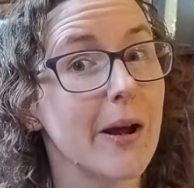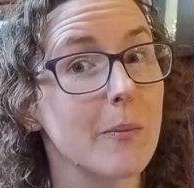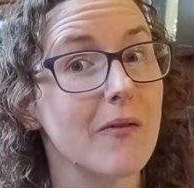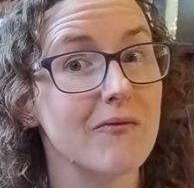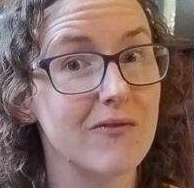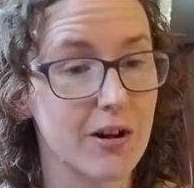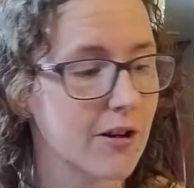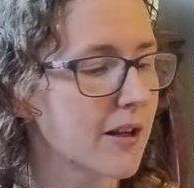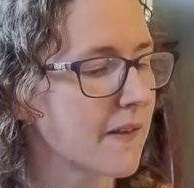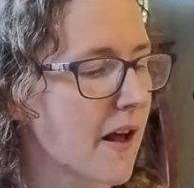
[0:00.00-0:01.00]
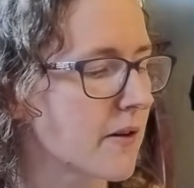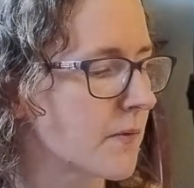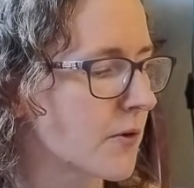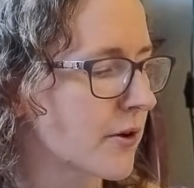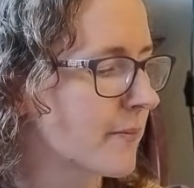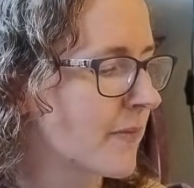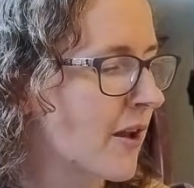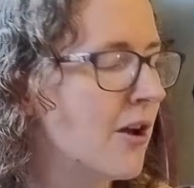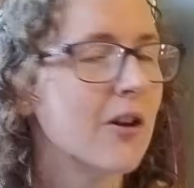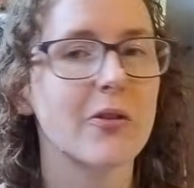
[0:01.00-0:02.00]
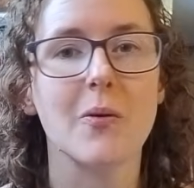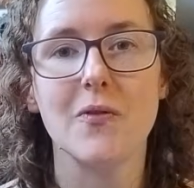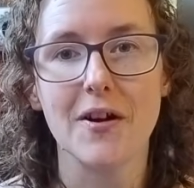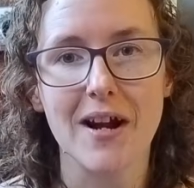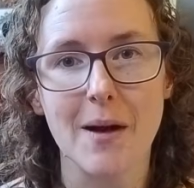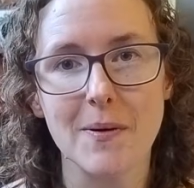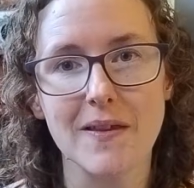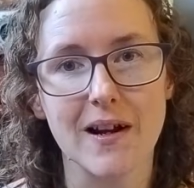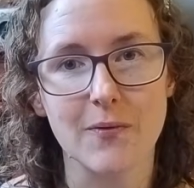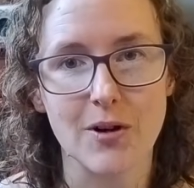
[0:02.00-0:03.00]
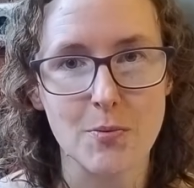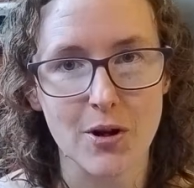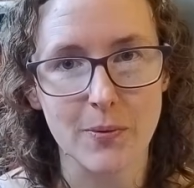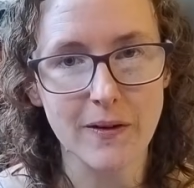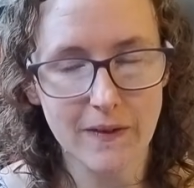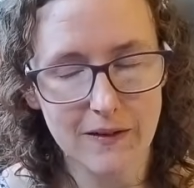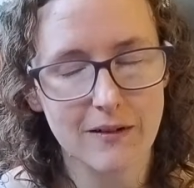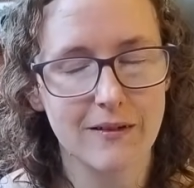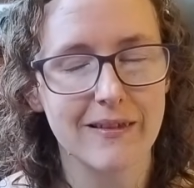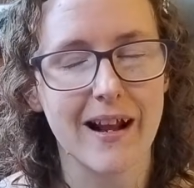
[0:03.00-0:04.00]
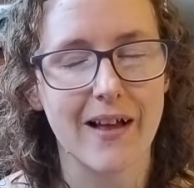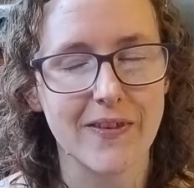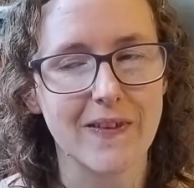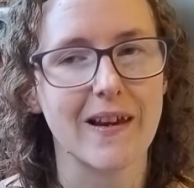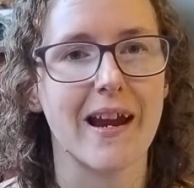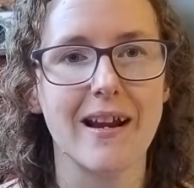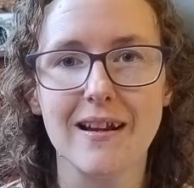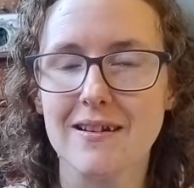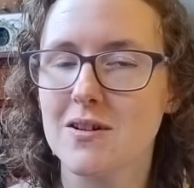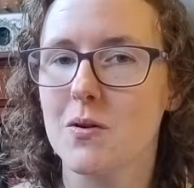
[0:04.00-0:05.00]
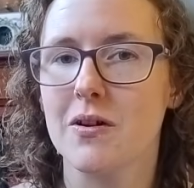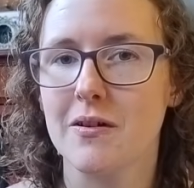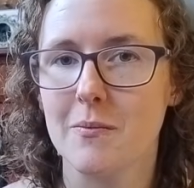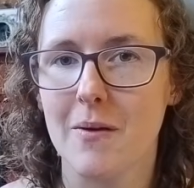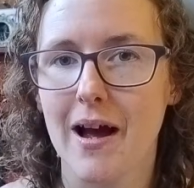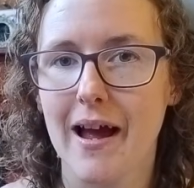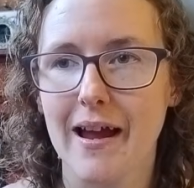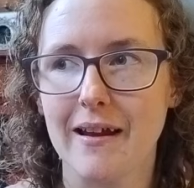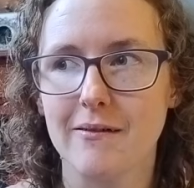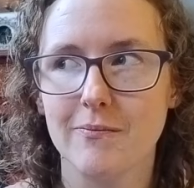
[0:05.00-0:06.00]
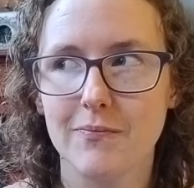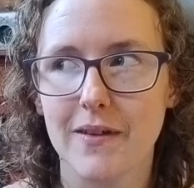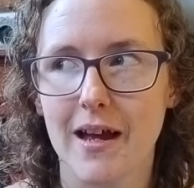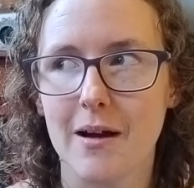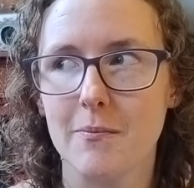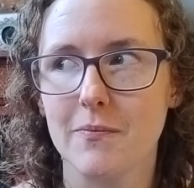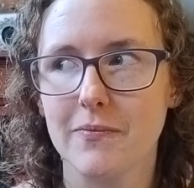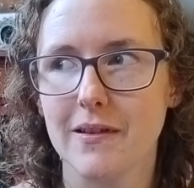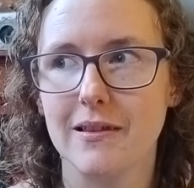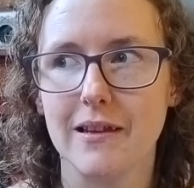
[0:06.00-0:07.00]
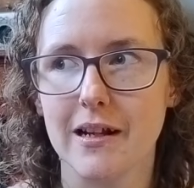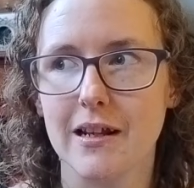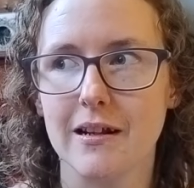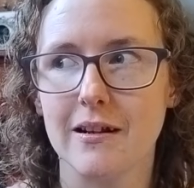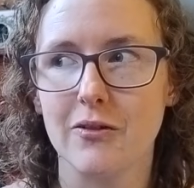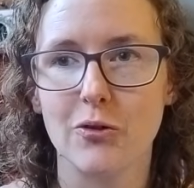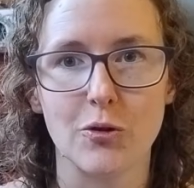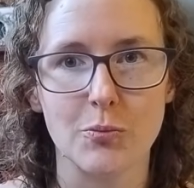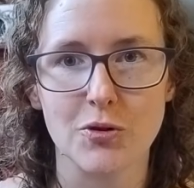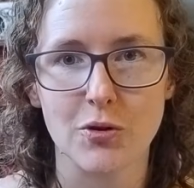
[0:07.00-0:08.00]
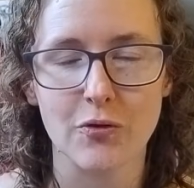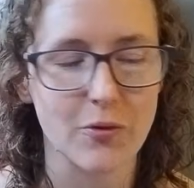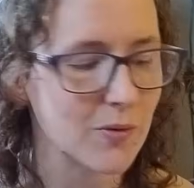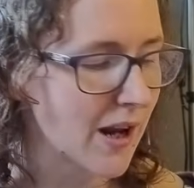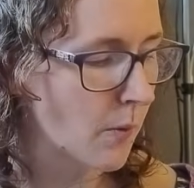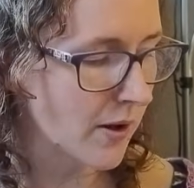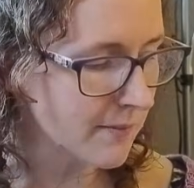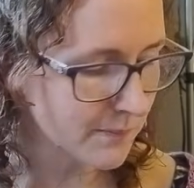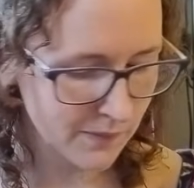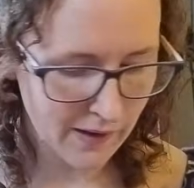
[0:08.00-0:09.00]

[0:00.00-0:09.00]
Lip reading: I am very excited for it. So I'm very happy that I've repurposed that other skein into my linen soup shawl from day 1.